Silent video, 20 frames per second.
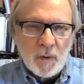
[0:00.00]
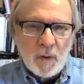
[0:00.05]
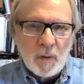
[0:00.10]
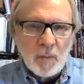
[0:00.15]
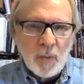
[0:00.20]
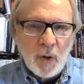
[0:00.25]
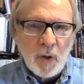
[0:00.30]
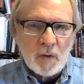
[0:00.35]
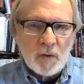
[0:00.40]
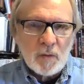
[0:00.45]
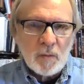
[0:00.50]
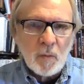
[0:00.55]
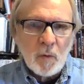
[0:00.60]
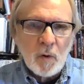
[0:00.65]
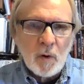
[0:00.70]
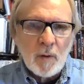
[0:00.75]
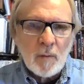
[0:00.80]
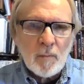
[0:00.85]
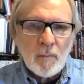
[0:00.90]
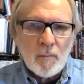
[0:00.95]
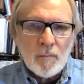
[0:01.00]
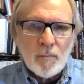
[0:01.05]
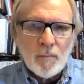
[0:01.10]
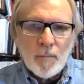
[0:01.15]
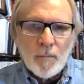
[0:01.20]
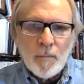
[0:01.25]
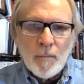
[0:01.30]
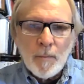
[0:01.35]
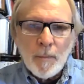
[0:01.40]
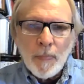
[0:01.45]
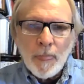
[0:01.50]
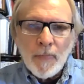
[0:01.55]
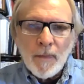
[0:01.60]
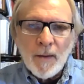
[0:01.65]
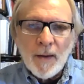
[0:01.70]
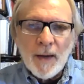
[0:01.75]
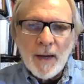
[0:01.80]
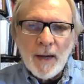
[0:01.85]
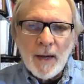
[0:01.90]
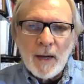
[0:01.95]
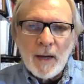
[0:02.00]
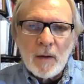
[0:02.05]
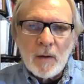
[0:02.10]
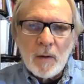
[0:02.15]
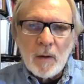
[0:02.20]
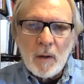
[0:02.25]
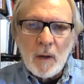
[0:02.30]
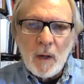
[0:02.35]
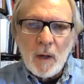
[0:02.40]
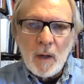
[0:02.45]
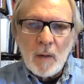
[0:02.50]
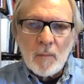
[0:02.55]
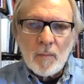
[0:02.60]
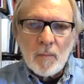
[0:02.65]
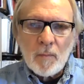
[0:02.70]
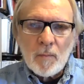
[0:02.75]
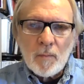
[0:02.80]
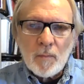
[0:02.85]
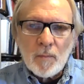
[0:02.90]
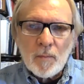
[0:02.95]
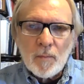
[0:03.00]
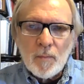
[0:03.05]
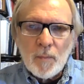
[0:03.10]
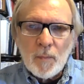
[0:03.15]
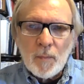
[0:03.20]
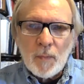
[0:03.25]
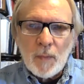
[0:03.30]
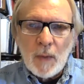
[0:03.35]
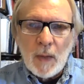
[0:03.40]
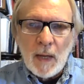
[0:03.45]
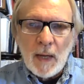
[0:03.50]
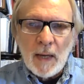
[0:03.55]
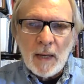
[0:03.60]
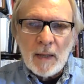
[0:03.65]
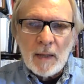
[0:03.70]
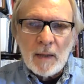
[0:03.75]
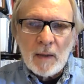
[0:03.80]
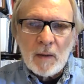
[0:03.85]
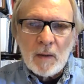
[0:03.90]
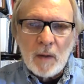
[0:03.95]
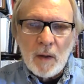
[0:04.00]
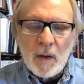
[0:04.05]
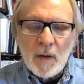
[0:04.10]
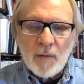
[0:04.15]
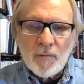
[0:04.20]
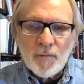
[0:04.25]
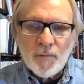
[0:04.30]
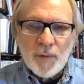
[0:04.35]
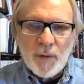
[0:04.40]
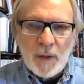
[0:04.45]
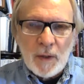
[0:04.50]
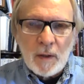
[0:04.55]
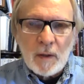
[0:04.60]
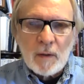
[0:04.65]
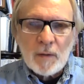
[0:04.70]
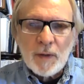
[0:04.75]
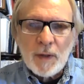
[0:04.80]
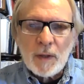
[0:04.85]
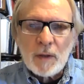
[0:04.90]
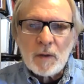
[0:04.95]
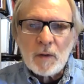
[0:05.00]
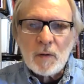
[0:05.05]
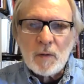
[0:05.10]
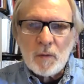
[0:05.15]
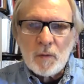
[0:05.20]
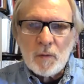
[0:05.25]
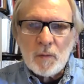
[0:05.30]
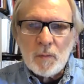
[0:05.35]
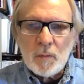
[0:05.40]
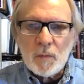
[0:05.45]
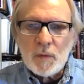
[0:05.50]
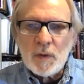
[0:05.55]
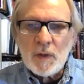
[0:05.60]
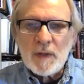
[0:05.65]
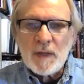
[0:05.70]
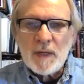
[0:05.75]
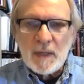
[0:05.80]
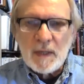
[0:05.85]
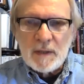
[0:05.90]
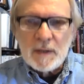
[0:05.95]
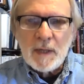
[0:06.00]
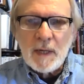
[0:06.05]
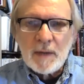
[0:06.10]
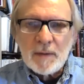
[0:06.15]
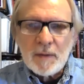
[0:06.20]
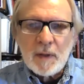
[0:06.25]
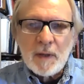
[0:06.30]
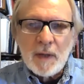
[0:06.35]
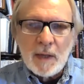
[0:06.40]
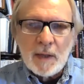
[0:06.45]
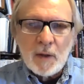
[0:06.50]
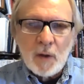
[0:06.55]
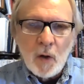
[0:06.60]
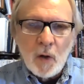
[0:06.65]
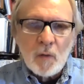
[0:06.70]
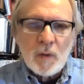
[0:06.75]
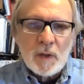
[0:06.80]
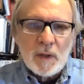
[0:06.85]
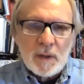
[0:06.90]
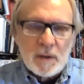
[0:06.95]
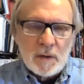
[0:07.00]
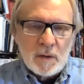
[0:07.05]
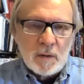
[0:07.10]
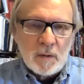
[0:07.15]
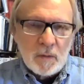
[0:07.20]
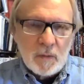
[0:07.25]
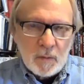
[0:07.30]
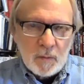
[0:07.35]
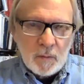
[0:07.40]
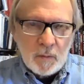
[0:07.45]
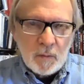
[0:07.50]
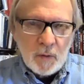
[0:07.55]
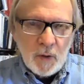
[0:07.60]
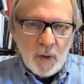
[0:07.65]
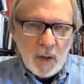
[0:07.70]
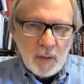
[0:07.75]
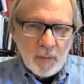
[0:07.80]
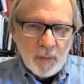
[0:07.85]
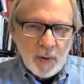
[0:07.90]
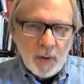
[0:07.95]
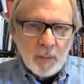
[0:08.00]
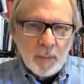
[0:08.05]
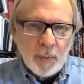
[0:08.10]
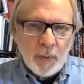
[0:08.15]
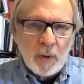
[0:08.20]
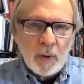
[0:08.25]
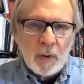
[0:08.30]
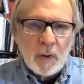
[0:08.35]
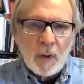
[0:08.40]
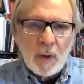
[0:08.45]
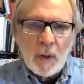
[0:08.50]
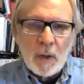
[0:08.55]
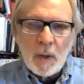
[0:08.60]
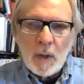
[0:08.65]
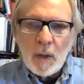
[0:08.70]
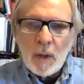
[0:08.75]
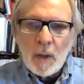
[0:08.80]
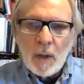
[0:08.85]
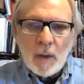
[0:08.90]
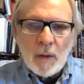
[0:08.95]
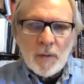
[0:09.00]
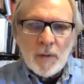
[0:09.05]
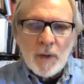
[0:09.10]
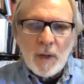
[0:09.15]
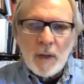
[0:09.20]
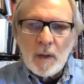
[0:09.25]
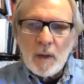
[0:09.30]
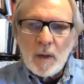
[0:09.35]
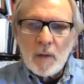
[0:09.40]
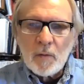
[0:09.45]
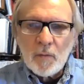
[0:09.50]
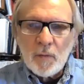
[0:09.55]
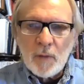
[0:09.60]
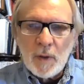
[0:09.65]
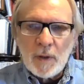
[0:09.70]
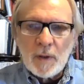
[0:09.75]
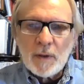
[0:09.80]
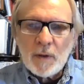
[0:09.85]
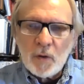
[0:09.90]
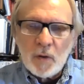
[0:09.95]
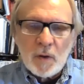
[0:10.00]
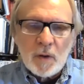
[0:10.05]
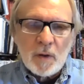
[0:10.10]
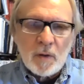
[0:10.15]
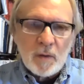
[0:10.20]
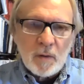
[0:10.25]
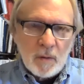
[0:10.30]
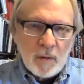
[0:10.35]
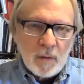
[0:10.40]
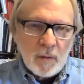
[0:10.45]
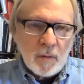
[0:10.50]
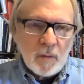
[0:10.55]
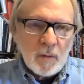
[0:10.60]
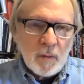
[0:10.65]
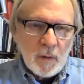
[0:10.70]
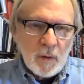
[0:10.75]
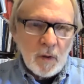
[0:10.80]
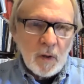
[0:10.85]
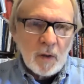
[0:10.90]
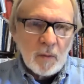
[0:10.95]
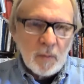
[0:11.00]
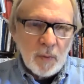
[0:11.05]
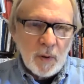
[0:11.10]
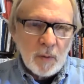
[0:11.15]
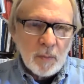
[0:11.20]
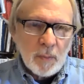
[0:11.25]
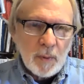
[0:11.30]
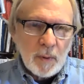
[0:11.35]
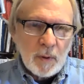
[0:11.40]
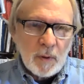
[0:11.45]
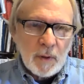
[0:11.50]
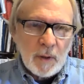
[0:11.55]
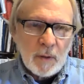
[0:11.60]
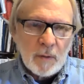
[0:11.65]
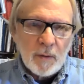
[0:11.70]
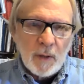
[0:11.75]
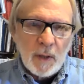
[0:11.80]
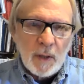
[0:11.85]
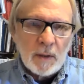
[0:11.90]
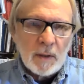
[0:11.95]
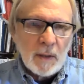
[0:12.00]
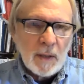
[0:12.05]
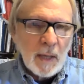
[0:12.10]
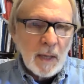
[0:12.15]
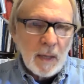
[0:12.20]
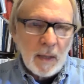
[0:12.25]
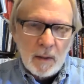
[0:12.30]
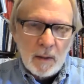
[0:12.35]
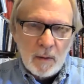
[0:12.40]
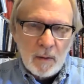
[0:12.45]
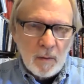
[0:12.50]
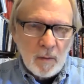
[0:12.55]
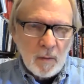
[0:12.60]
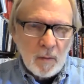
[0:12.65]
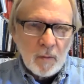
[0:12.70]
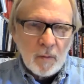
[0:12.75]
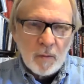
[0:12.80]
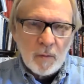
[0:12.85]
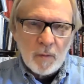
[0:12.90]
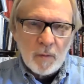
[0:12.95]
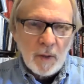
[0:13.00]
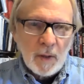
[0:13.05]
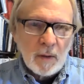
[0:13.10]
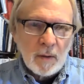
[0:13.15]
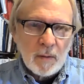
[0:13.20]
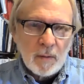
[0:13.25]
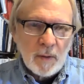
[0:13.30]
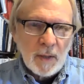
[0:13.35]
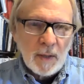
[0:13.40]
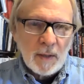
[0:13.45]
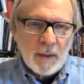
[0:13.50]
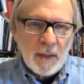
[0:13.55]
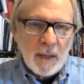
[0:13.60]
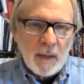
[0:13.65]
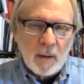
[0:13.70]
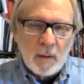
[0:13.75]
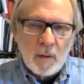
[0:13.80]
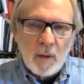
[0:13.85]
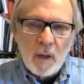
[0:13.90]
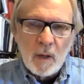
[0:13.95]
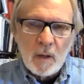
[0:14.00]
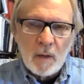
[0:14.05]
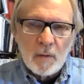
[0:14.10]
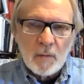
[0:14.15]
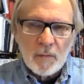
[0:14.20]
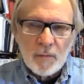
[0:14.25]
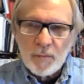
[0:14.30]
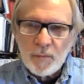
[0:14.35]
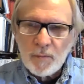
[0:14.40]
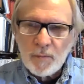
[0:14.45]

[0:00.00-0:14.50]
in Baltimore. And um, I, I feel that to the extent that I know these young people, they are really good young people and they get it. They, they get a lot of